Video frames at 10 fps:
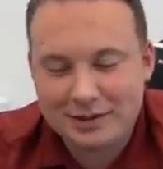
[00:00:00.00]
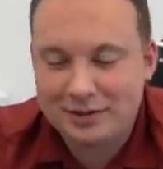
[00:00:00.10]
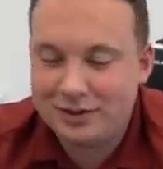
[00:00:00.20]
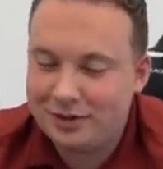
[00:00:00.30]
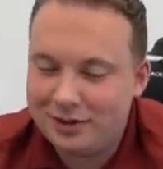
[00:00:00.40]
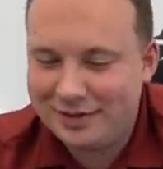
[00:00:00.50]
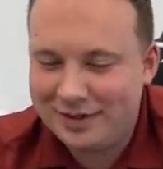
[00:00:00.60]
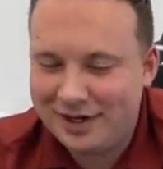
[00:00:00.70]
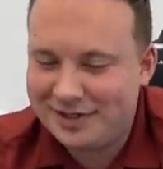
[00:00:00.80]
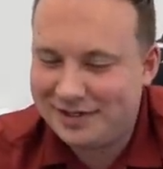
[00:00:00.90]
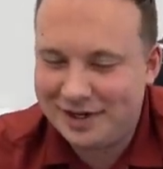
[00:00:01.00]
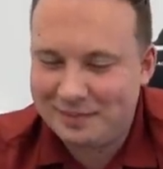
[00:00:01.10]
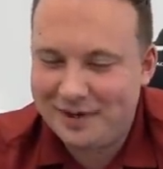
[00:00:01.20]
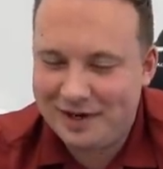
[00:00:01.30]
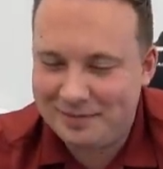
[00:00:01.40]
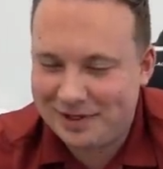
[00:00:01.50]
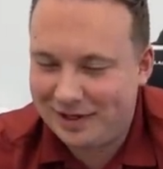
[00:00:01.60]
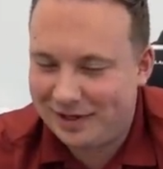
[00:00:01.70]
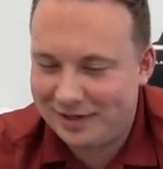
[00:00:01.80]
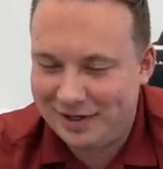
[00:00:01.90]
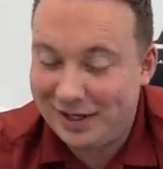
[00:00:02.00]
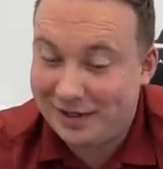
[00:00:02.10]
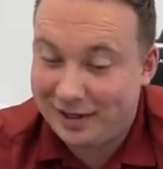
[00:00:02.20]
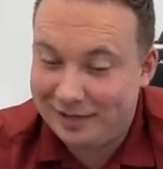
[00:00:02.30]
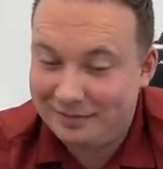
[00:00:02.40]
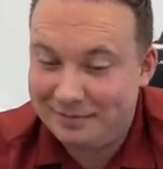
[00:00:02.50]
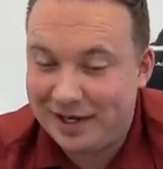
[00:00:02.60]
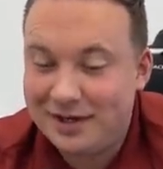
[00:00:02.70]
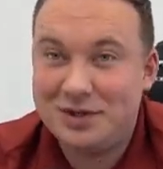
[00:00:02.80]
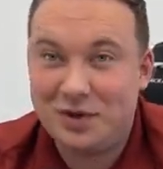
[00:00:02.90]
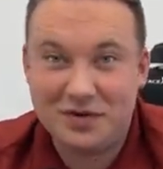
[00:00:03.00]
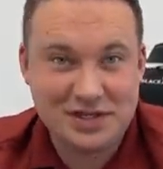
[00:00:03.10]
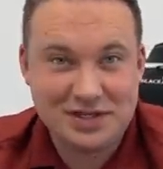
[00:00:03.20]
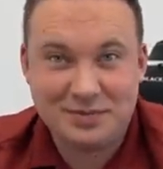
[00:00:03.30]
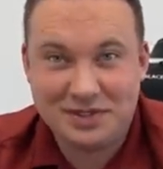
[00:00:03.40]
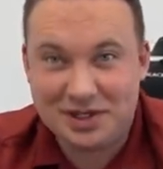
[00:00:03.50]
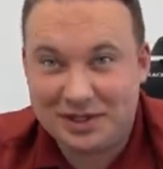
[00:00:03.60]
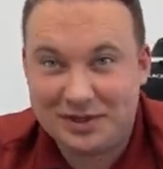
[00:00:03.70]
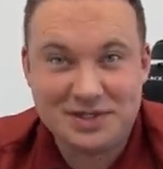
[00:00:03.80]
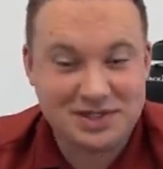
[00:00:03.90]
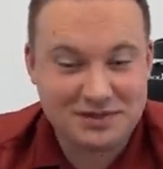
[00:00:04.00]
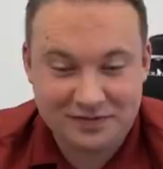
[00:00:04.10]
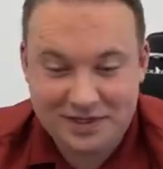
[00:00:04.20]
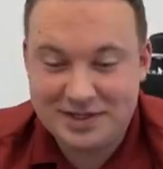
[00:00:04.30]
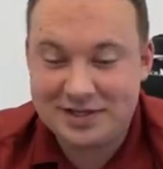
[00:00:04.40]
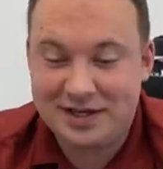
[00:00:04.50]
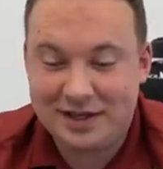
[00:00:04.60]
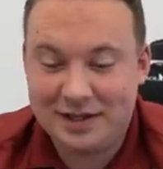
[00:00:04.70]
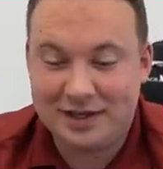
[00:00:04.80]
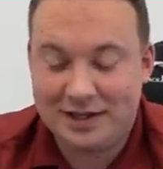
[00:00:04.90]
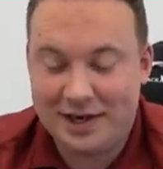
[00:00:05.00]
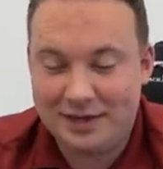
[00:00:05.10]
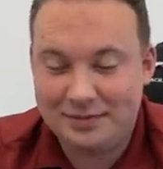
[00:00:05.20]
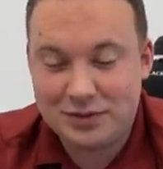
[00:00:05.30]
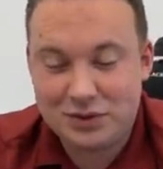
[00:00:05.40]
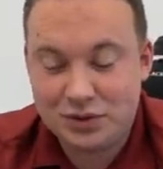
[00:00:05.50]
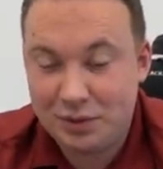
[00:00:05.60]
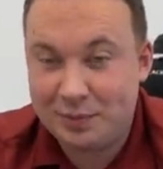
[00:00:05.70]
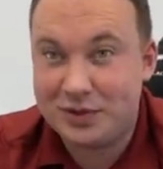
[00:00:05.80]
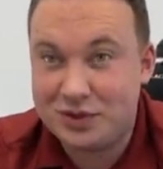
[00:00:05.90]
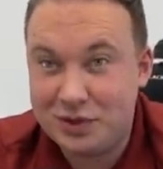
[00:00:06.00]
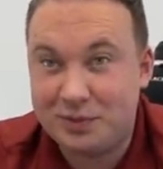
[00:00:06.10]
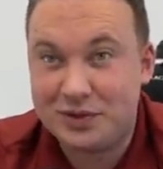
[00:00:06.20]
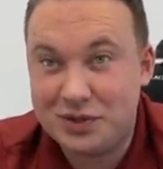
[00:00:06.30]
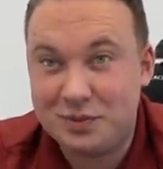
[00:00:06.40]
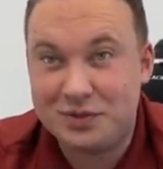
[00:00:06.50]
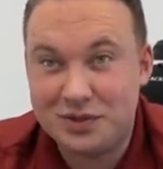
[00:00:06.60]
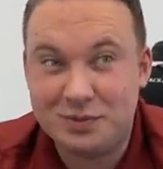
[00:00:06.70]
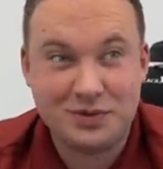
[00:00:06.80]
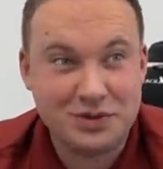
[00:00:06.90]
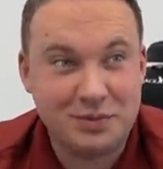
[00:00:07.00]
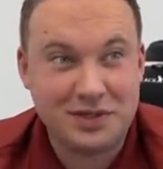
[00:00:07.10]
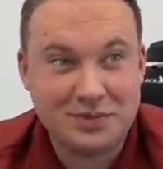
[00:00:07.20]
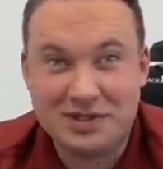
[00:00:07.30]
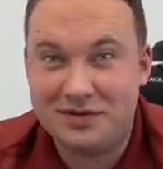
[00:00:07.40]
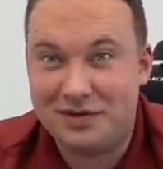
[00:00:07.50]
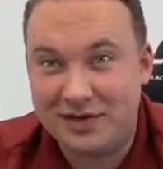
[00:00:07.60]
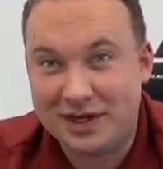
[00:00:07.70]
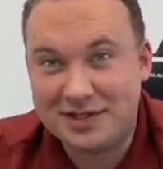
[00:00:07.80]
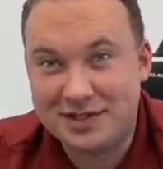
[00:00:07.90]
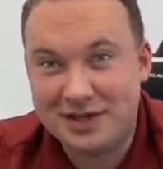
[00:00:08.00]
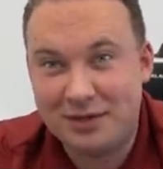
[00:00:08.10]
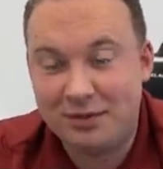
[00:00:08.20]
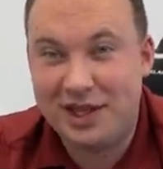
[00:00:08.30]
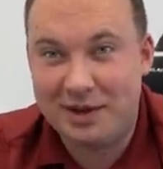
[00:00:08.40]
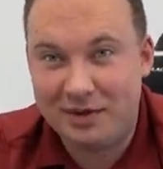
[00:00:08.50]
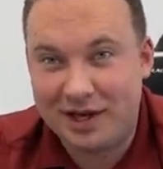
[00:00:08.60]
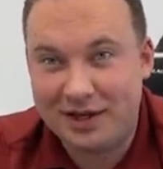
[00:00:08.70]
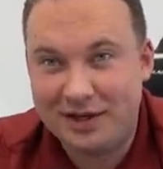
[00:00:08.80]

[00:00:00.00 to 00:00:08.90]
Mm-hmm. Not to talk bad on McLaren anything, but 12Cs in particular, 650s, anything like that, super, super, super, super, super expensive to fix when they break,